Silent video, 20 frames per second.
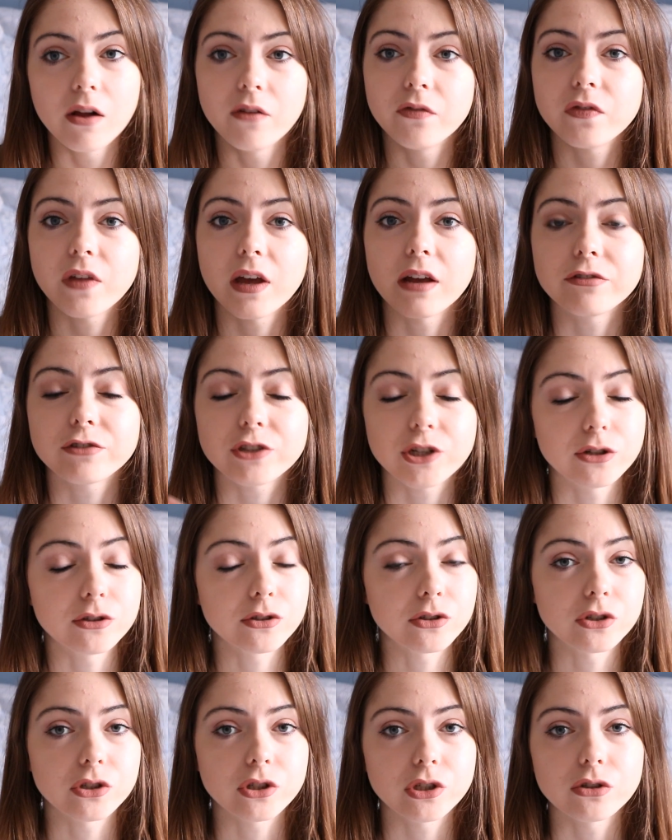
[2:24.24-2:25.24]
they've
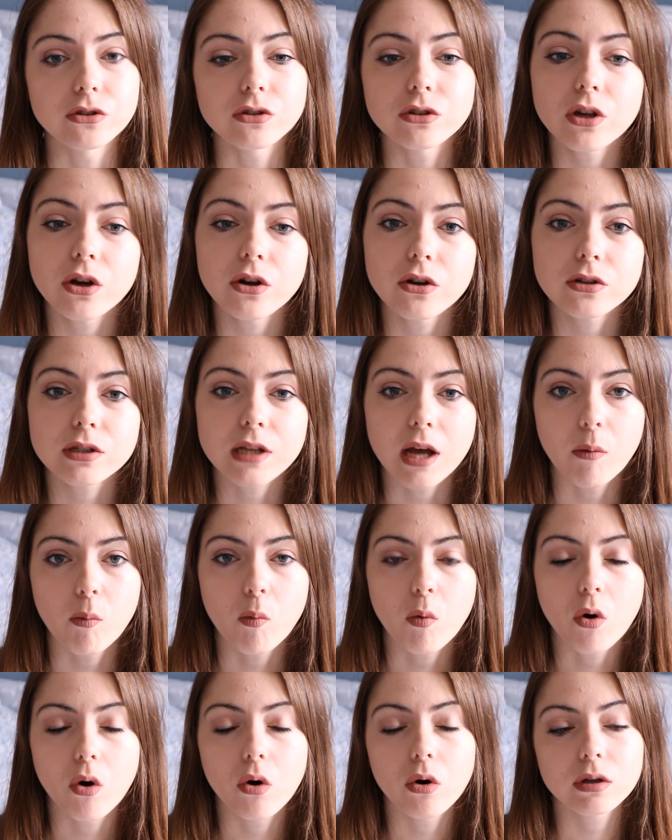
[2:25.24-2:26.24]
chosen to use those and
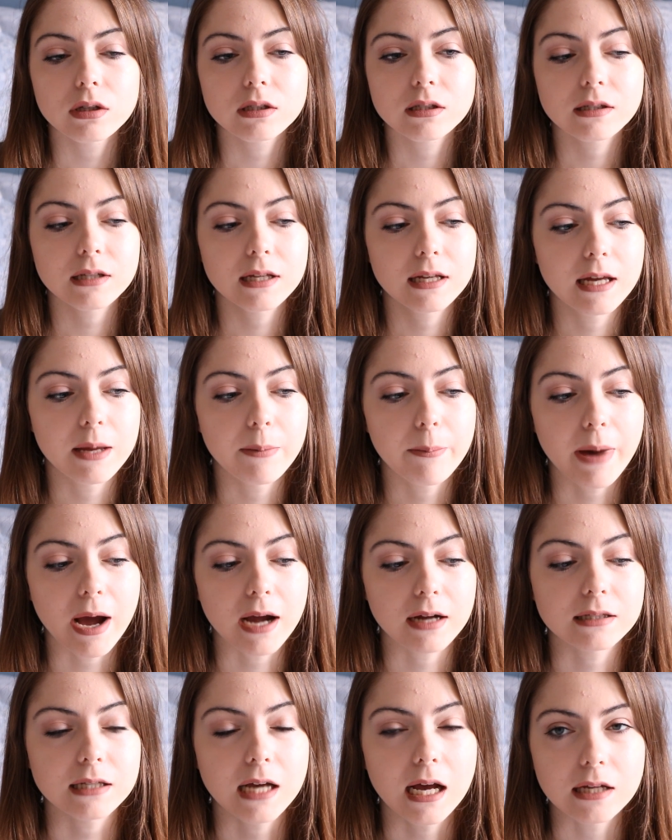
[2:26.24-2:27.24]
what
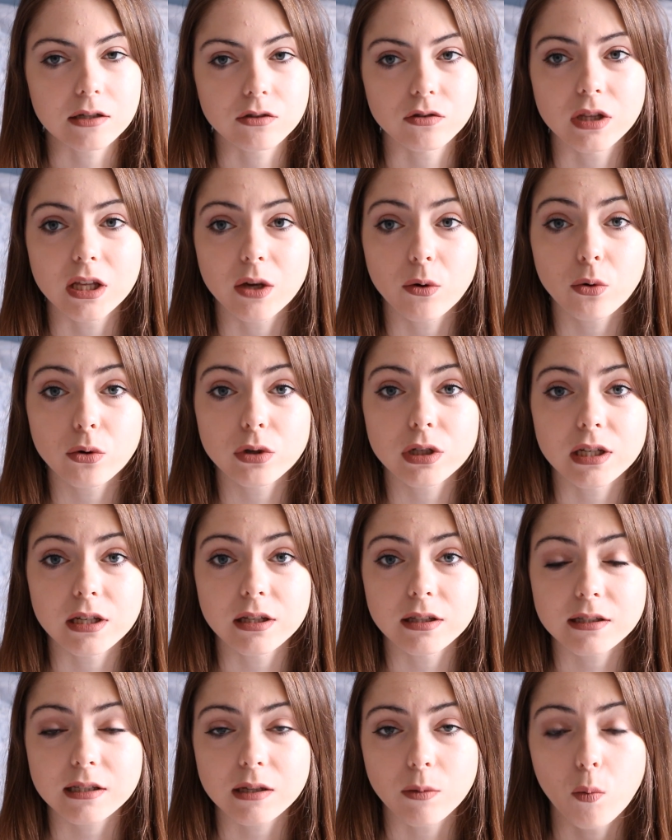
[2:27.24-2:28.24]
impact it has on the
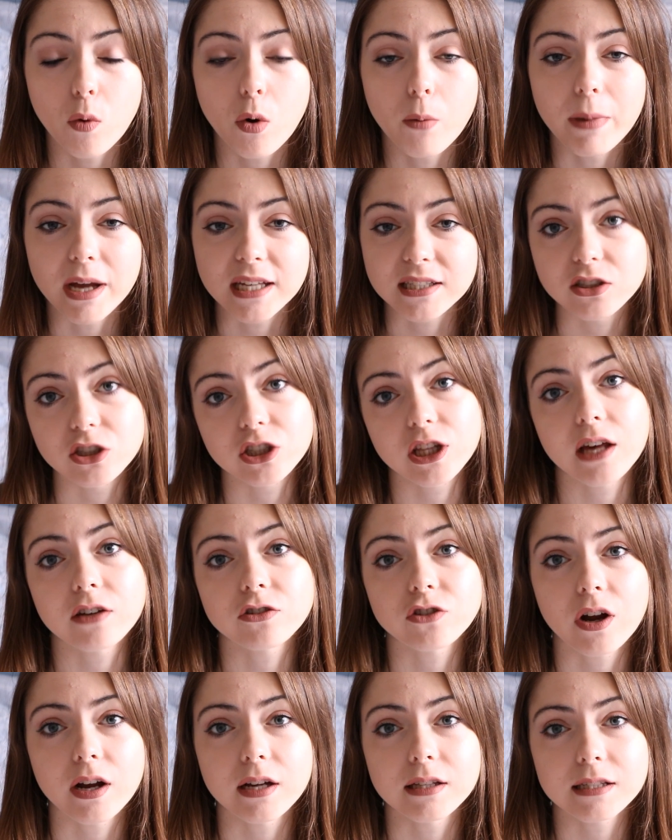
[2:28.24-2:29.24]
audience and what message they're
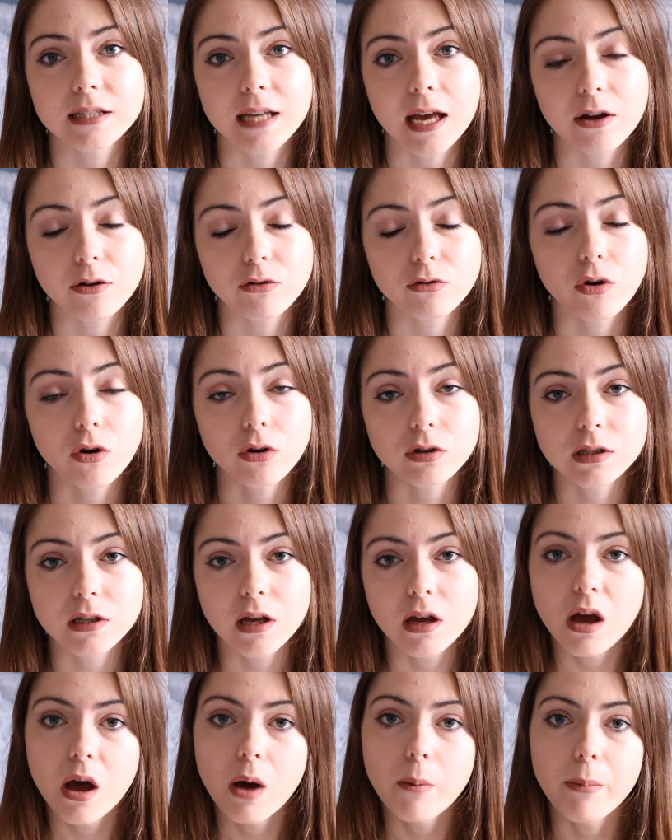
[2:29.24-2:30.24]
trying to get across
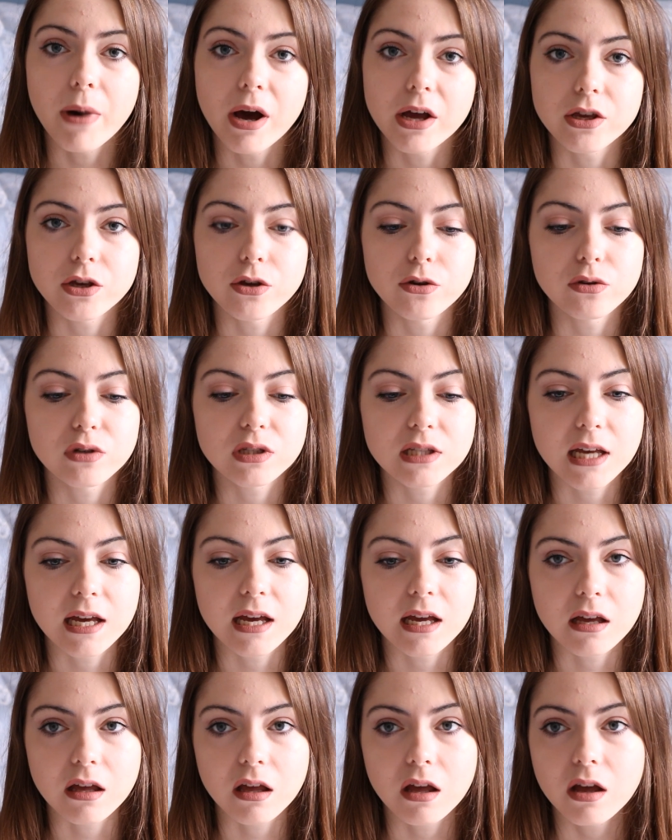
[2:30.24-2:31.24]
by
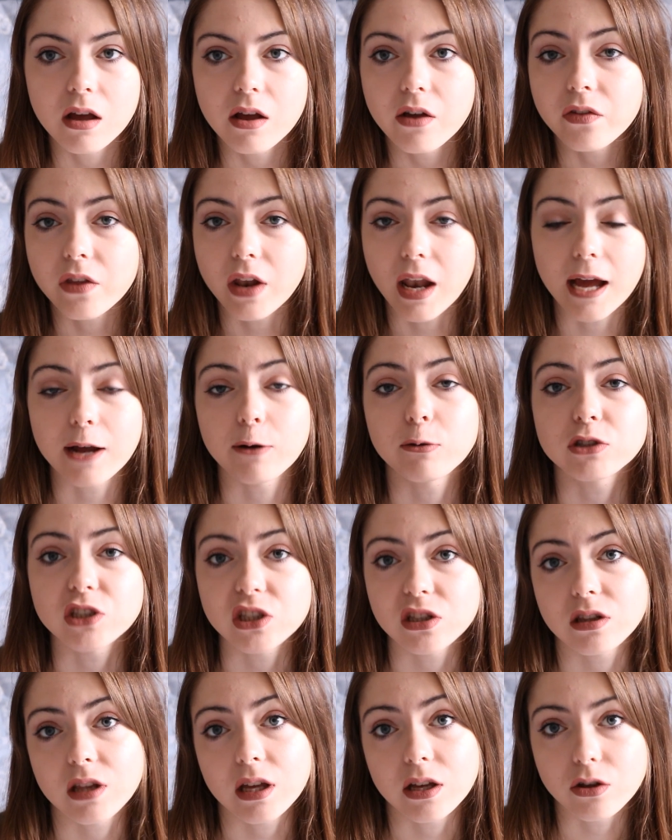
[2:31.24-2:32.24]
using the language
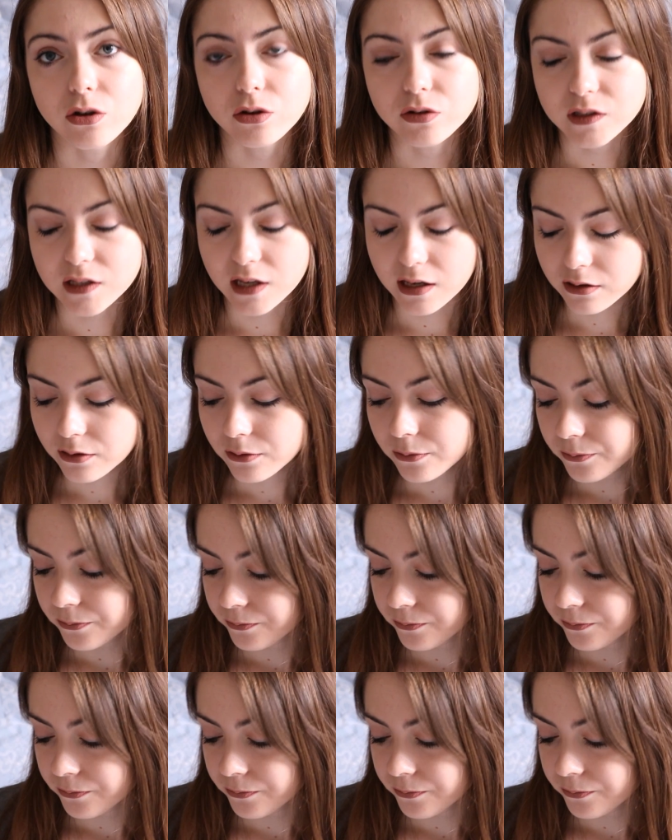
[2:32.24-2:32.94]
that they're using.